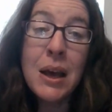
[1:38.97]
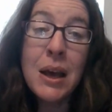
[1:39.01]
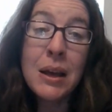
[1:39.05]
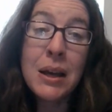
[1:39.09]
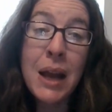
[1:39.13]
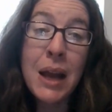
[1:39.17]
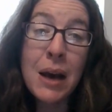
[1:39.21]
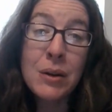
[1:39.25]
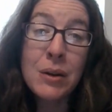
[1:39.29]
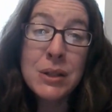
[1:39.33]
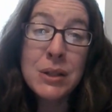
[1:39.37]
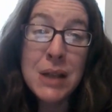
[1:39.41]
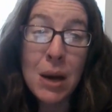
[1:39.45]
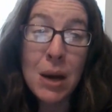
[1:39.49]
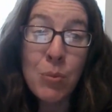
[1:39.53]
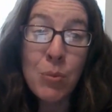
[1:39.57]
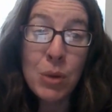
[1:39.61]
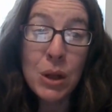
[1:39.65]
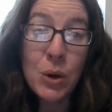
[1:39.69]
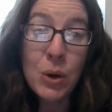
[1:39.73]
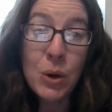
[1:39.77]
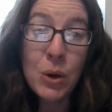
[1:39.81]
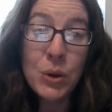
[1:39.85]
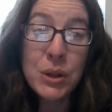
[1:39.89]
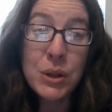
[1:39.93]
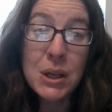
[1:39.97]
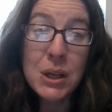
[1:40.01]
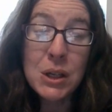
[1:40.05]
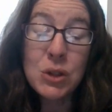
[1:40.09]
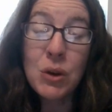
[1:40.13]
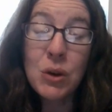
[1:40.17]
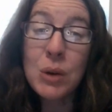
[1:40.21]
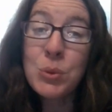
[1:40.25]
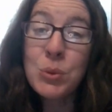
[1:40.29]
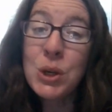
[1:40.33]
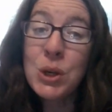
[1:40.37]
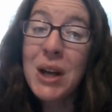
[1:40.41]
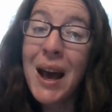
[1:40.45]
Now, down below in the
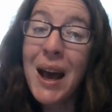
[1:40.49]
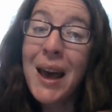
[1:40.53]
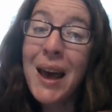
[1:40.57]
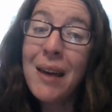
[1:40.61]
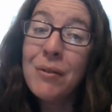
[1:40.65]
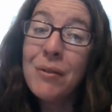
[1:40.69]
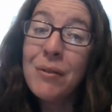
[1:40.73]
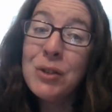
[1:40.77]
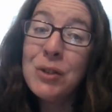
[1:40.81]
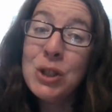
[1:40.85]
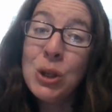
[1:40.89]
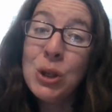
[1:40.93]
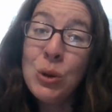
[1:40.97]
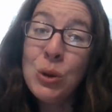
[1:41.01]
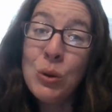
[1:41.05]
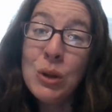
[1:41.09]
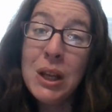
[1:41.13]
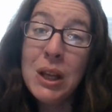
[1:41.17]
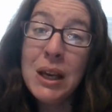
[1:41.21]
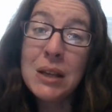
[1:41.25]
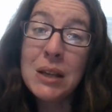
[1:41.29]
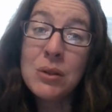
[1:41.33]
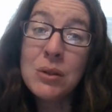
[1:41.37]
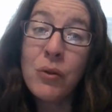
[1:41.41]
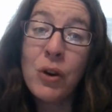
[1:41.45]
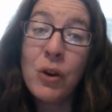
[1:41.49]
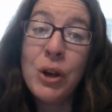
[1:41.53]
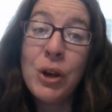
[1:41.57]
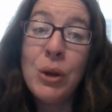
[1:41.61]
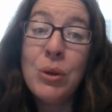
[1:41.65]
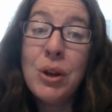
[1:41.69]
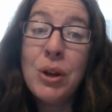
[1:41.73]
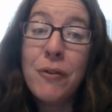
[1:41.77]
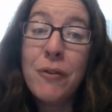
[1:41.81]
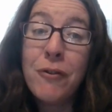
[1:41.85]
description, I have 2 links for you.